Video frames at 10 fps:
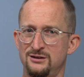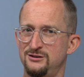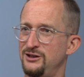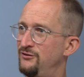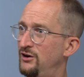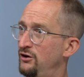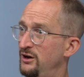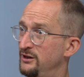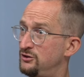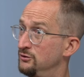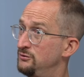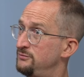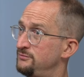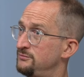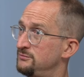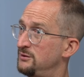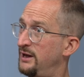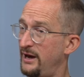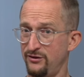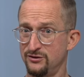did very little,
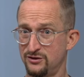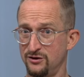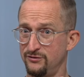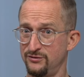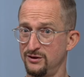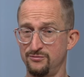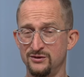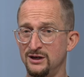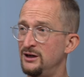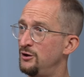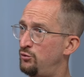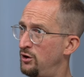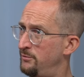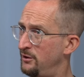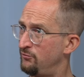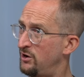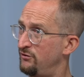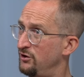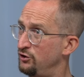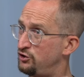let the sort of the permanent
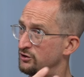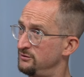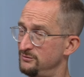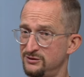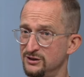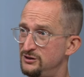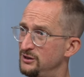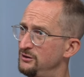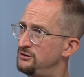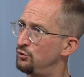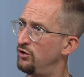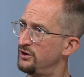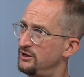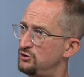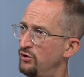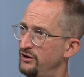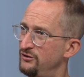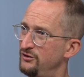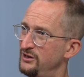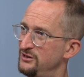revolution continue to work its way
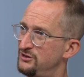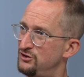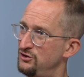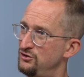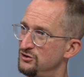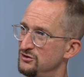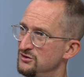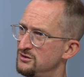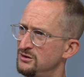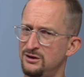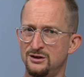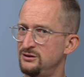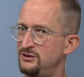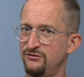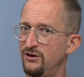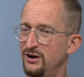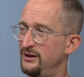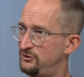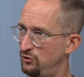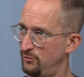through the institutions, did very
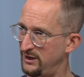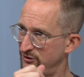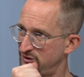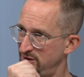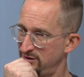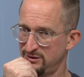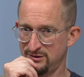little about it.